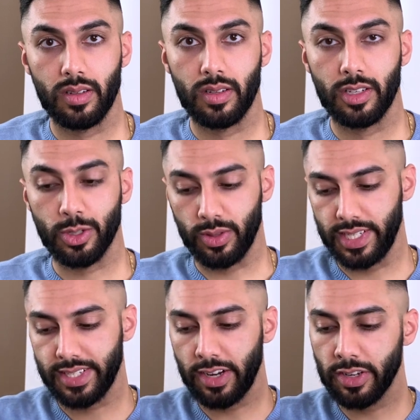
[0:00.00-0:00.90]
So the
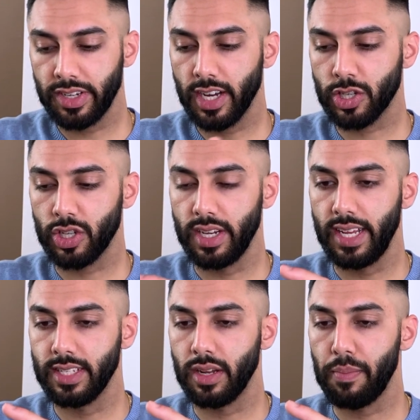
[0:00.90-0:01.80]
standard deduction
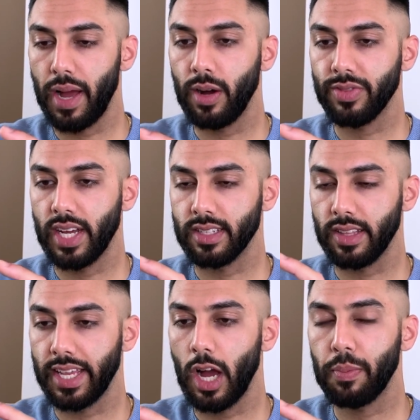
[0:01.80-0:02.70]
is an amount that's
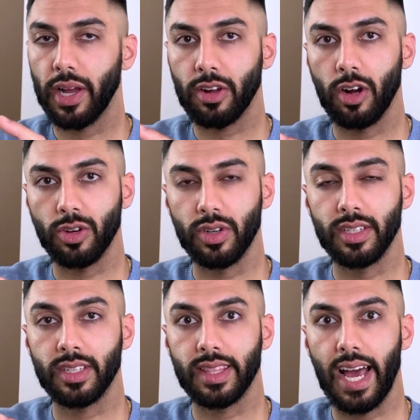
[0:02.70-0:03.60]
laid out by
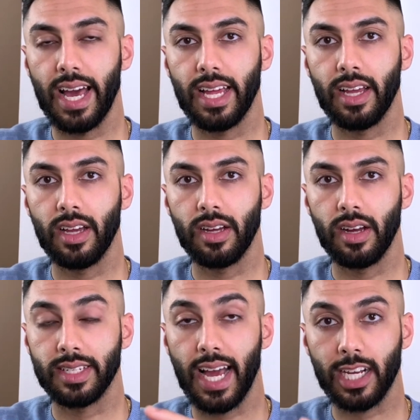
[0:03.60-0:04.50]
Congress that
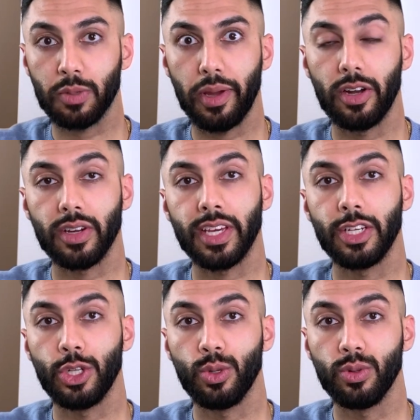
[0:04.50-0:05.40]
a taxpayer
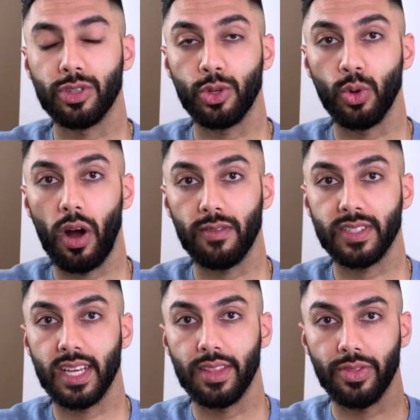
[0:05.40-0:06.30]
can use to
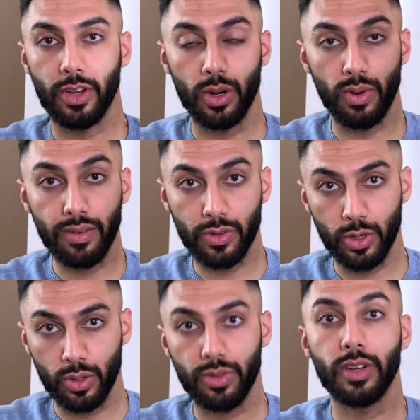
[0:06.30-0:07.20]
offset their
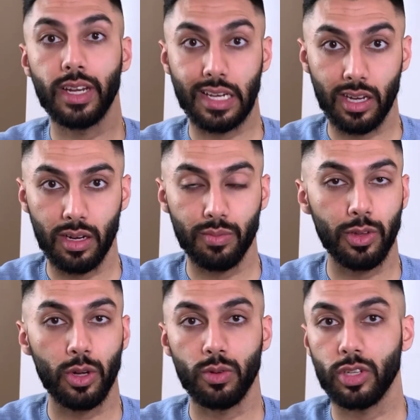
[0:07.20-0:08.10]
revenue, their income,
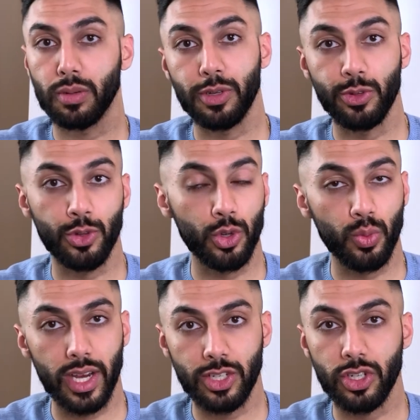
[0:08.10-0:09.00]
W-2
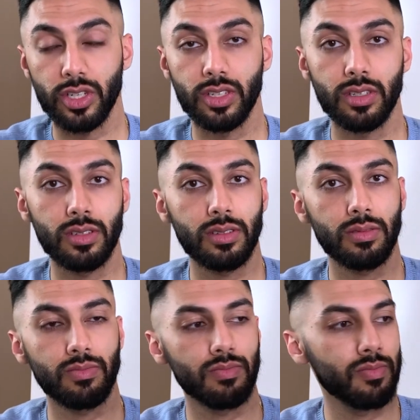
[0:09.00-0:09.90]

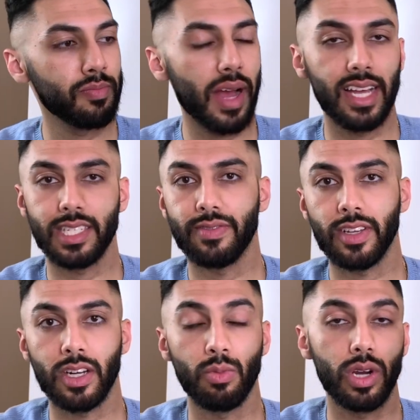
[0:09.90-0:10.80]
wages, passive
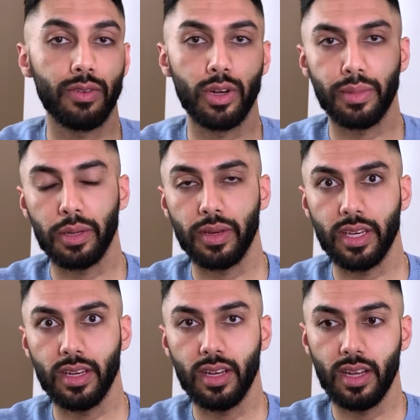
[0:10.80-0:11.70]
income, whatever it may be,